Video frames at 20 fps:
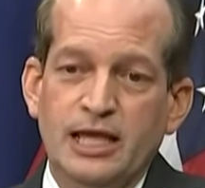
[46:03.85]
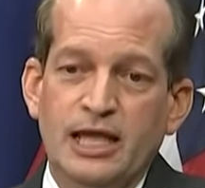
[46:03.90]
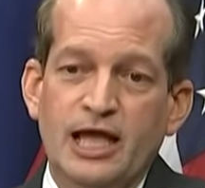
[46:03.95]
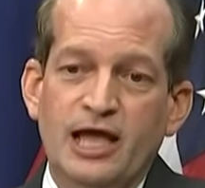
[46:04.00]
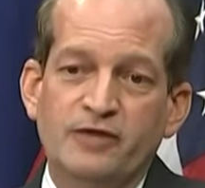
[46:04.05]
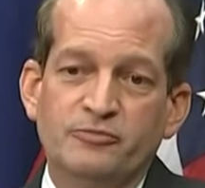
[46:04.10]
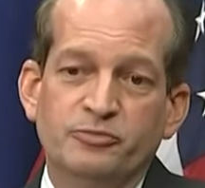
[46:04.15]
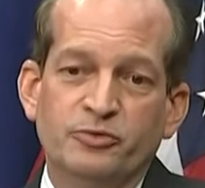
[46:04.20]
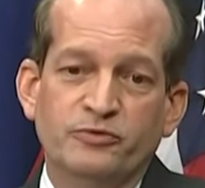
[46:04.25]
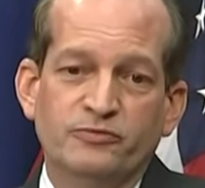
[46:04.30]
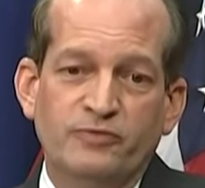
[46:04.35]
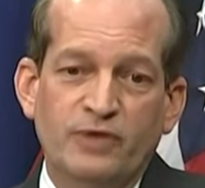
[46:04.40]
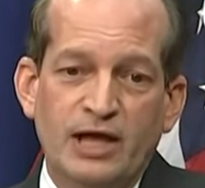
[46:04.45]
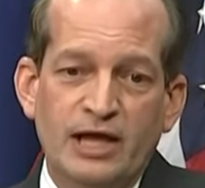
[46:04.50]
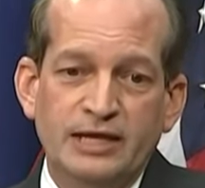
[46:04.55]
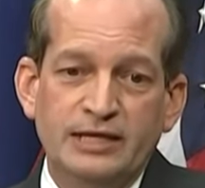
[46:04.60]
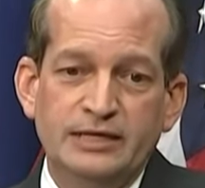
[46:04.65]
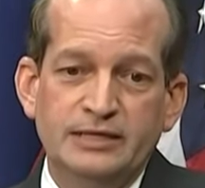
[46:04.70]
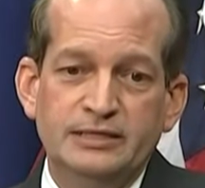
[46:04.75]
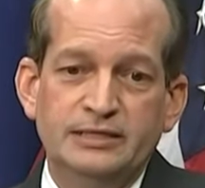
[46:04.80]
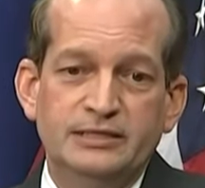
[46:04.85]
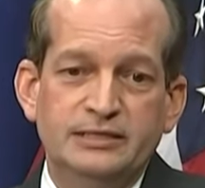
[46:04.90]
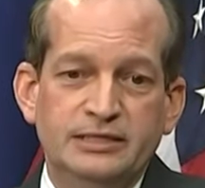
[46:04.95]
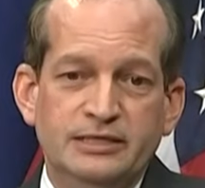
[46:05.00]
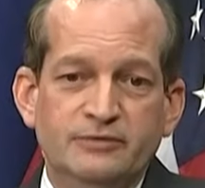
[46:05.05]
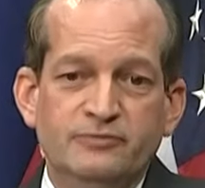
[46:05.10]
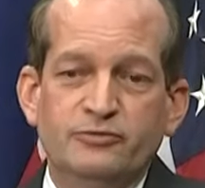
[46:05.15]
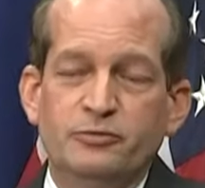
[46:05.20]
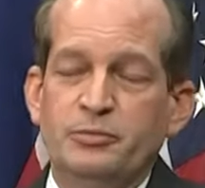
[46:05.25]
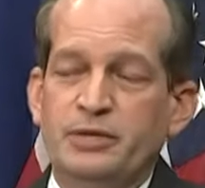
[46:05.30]
I provided the
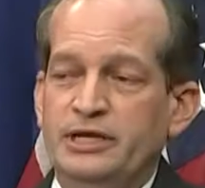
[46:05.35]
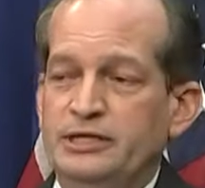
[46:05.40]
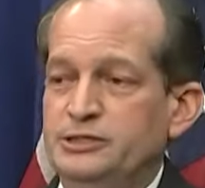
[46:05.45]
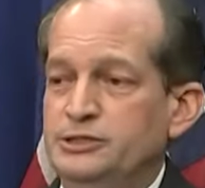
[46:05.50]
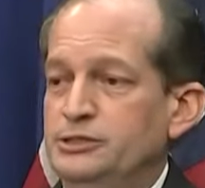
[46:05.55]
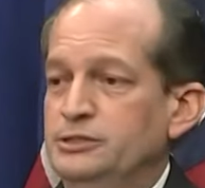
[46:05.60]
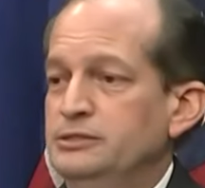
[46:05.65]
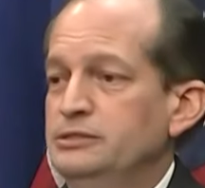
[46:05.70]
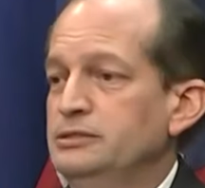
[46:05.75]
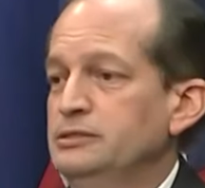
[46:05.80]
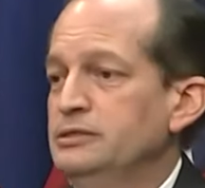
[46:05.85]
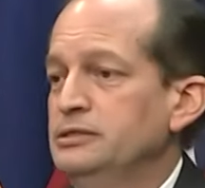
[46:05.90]
information